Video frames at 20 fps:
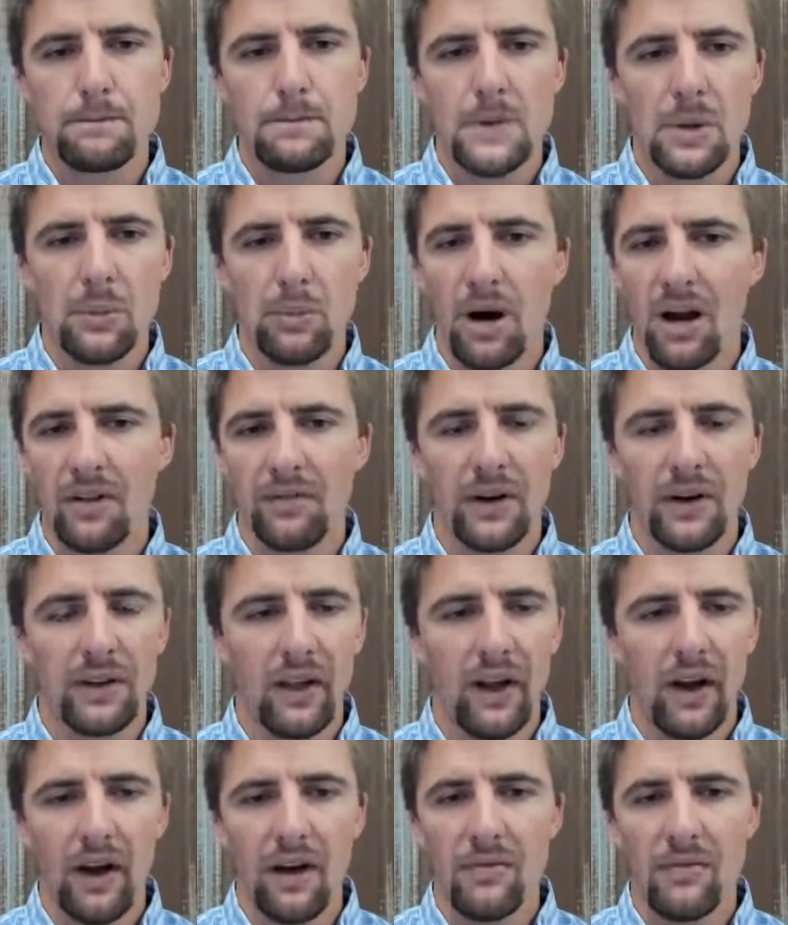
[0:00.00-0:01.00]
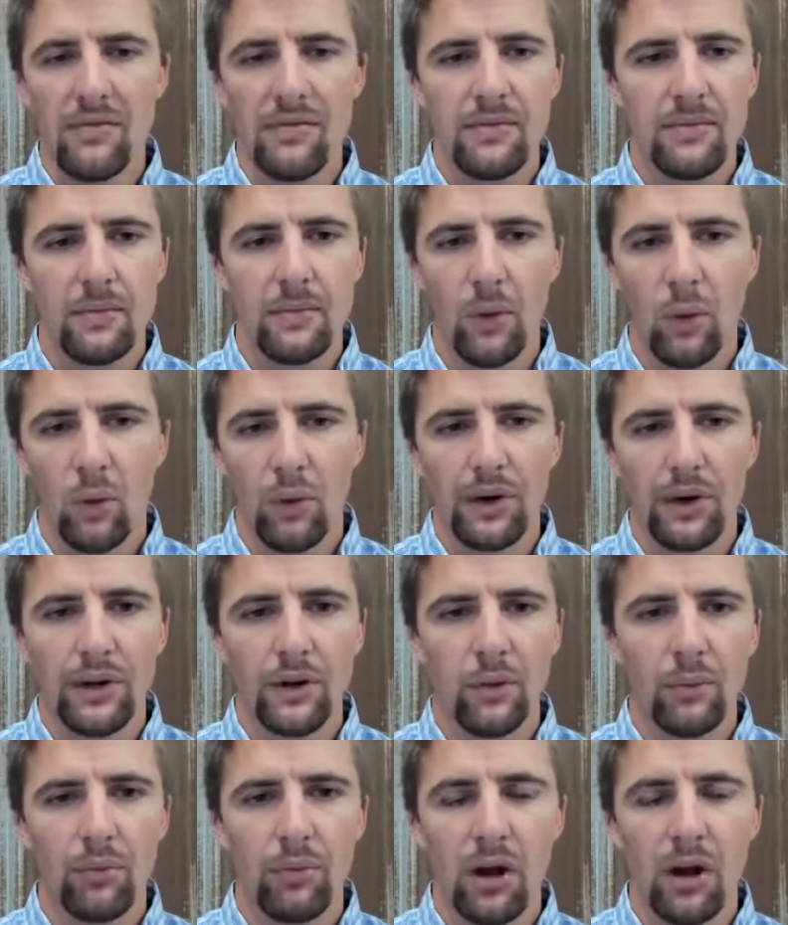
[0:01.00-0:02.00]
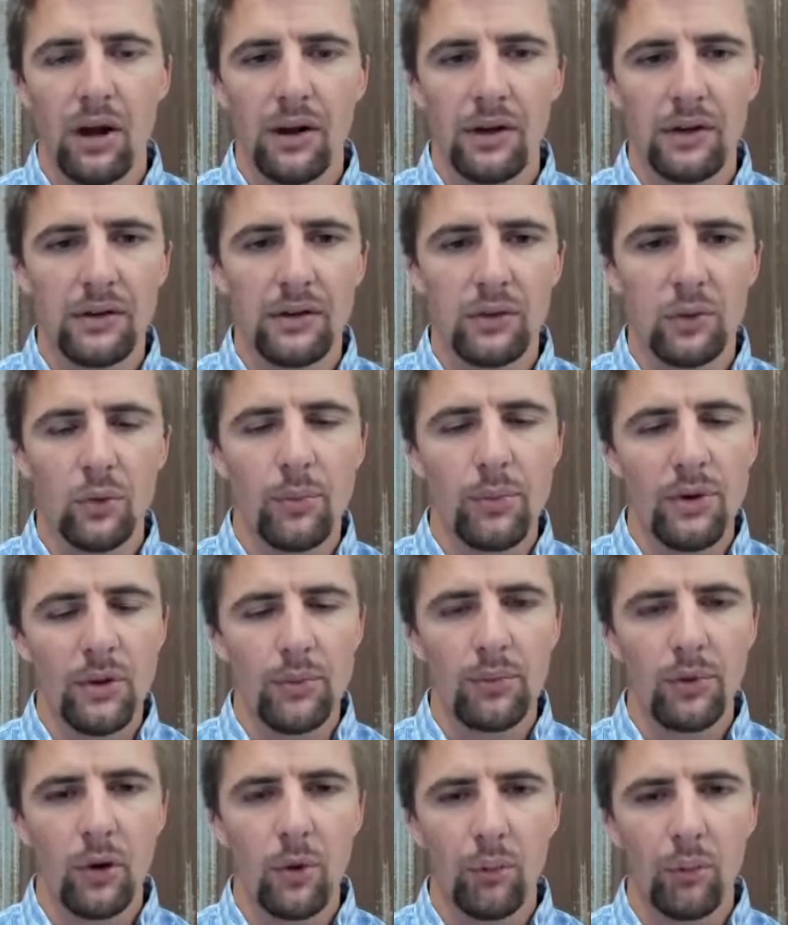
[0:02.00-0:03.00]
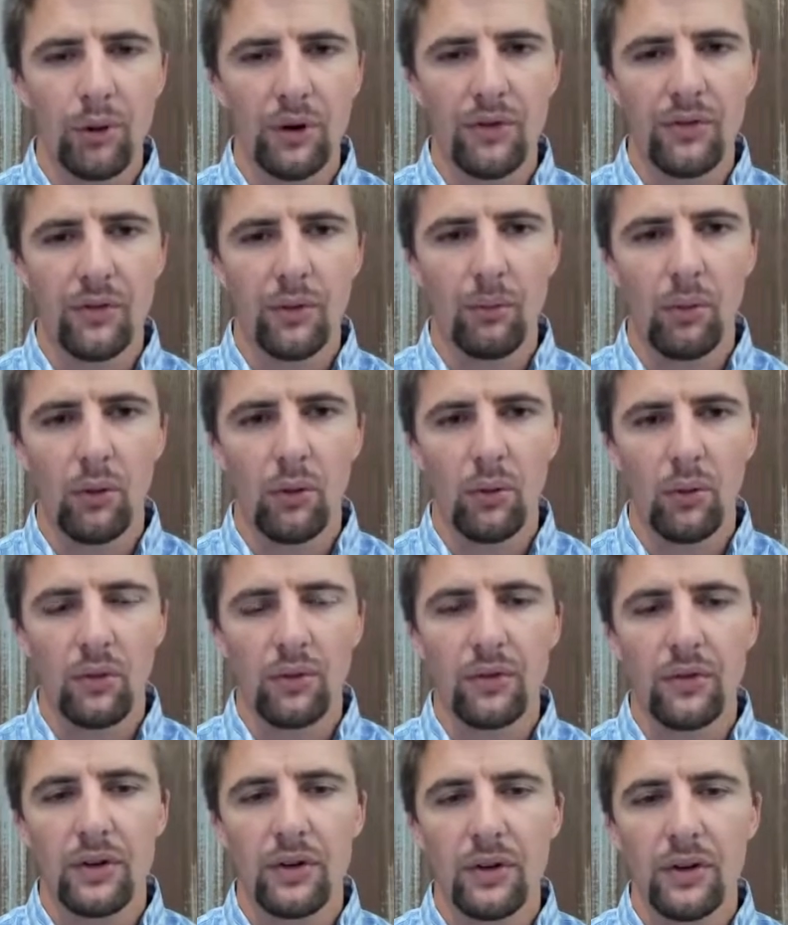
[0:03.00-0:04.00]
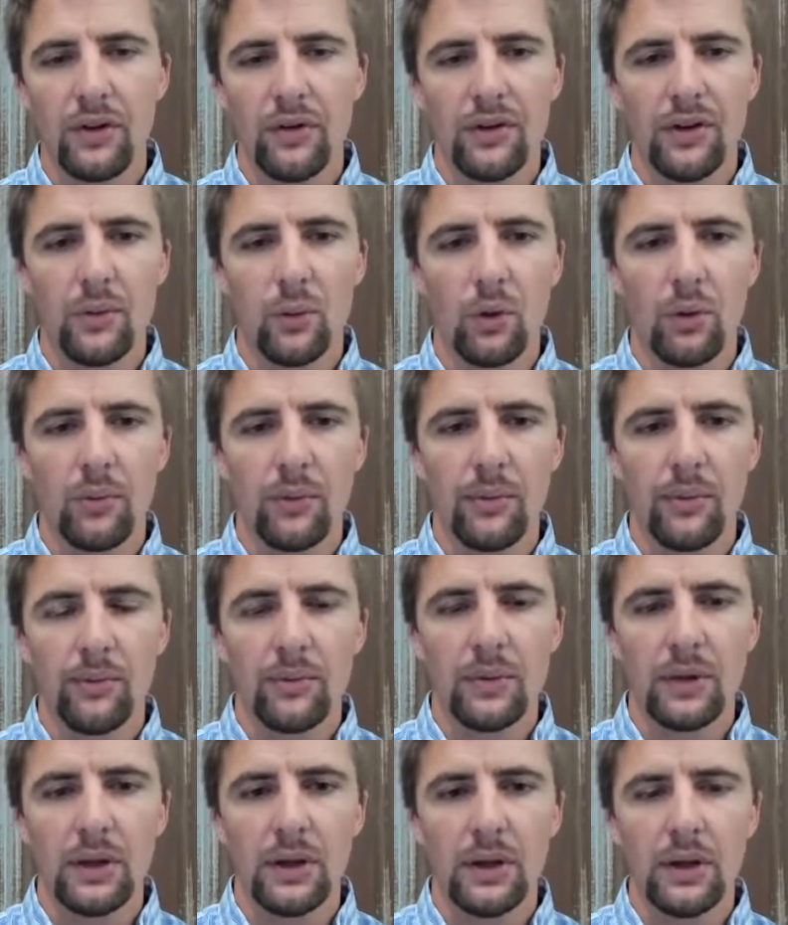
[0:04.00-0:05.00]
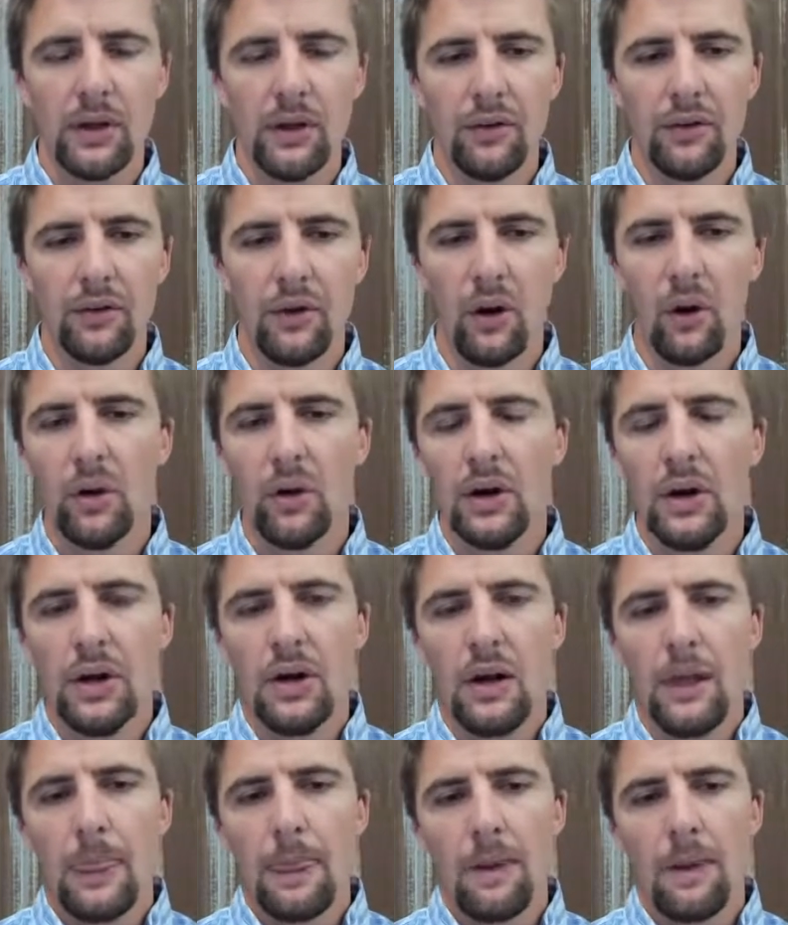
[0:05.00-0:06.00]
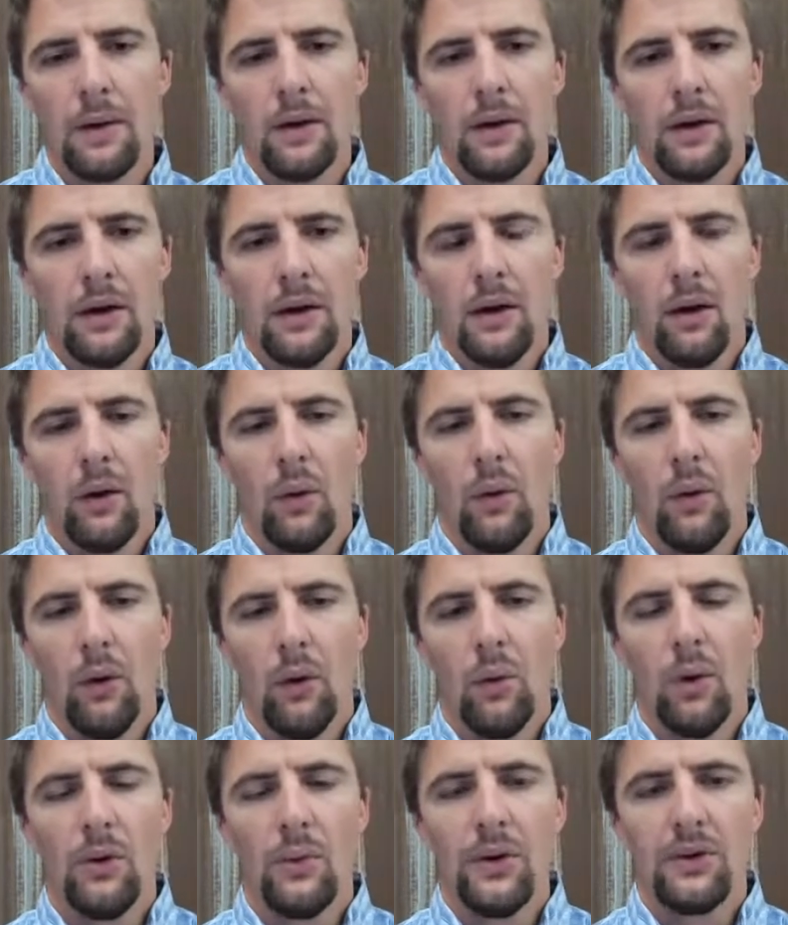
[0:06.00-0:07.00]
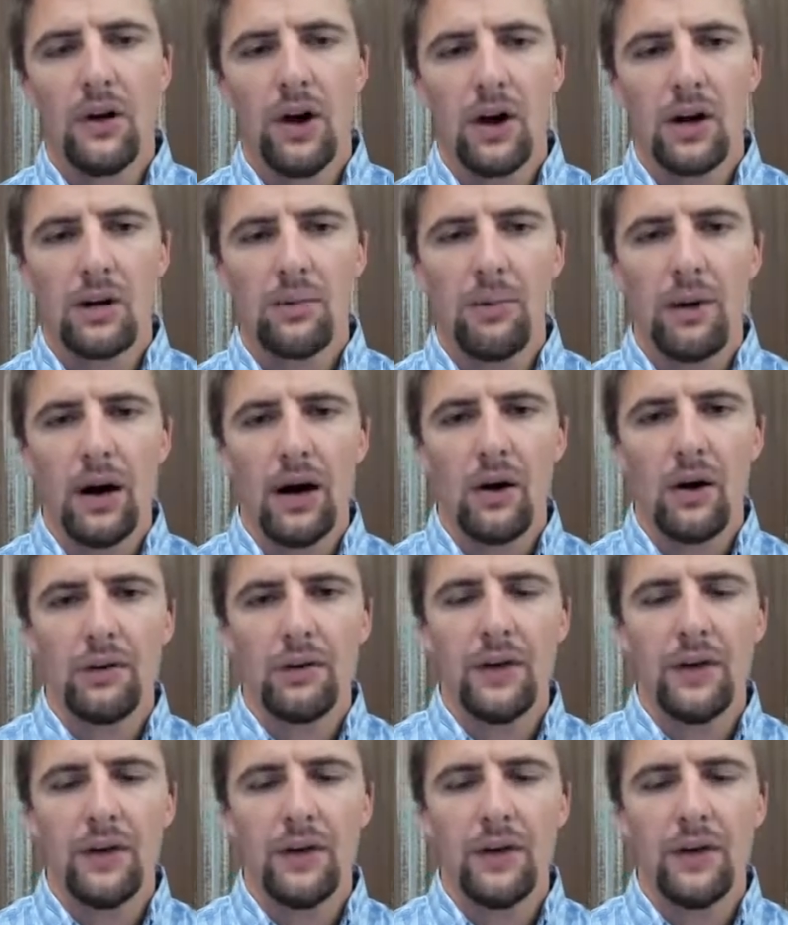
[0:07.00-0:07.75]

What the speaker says: Modified live or killed product would be appropriate for bulls, and then deworm them. So when we talk about